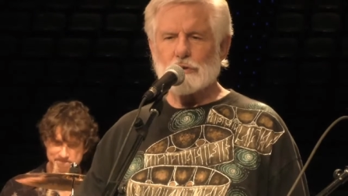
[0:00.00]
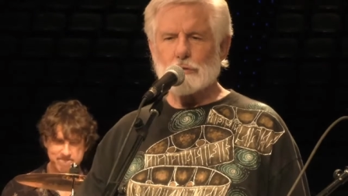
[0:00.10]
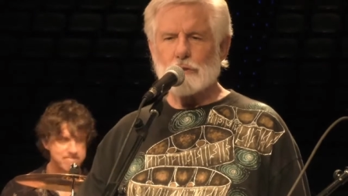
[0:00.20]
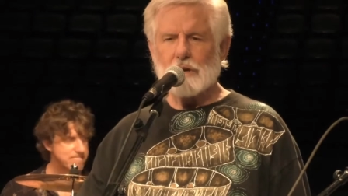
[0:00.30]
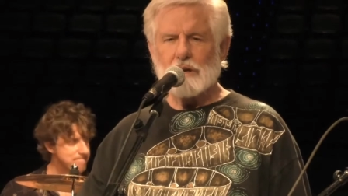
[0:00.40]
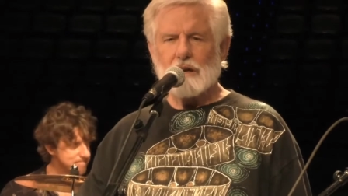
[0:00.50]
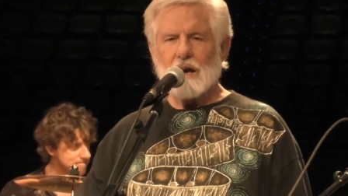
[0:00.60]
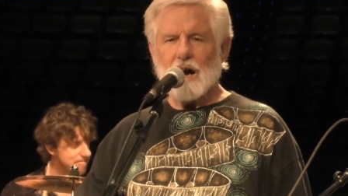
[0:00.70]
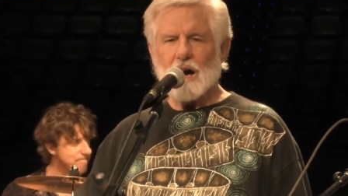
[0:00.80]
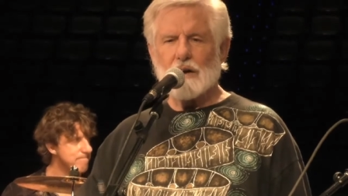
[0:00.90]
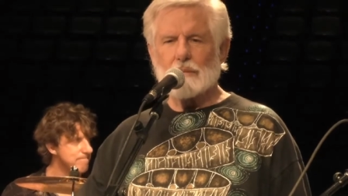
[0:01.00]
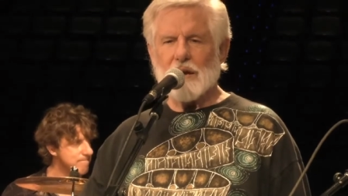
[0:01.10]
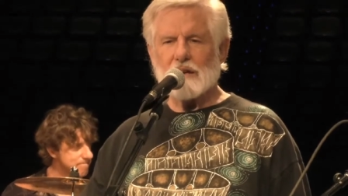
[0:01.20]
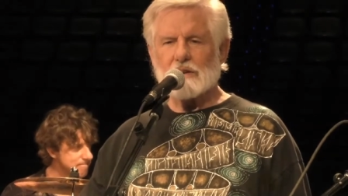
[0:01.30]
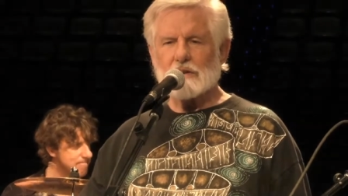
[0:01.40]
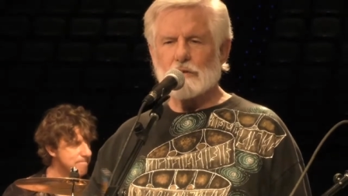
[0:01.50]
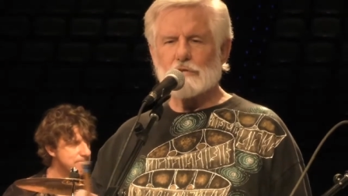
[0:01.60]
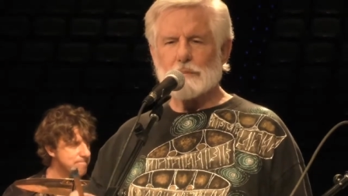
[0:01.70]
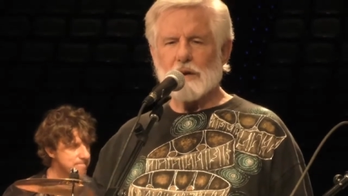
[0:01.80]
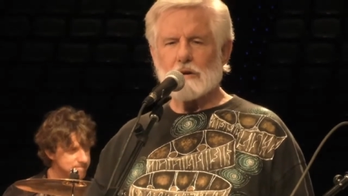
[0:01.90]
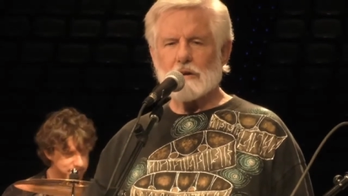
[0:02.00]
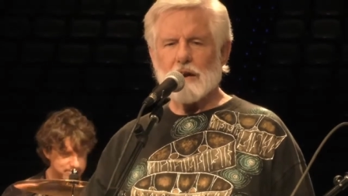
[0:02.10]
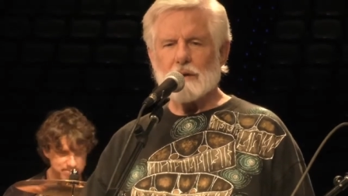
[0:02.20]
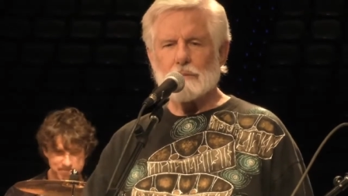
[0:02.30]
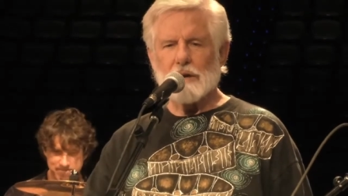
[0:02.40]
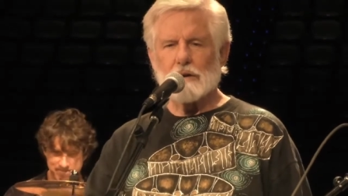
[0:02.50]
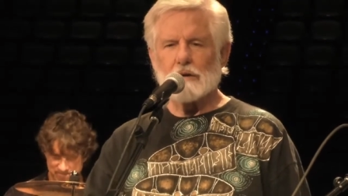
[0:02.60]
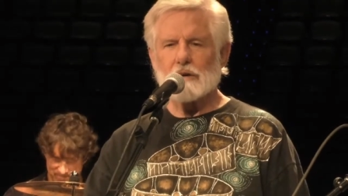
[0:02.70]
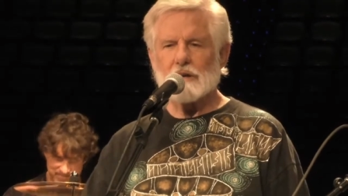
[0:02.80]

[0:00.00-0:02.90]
to uh, make use bigger and bigger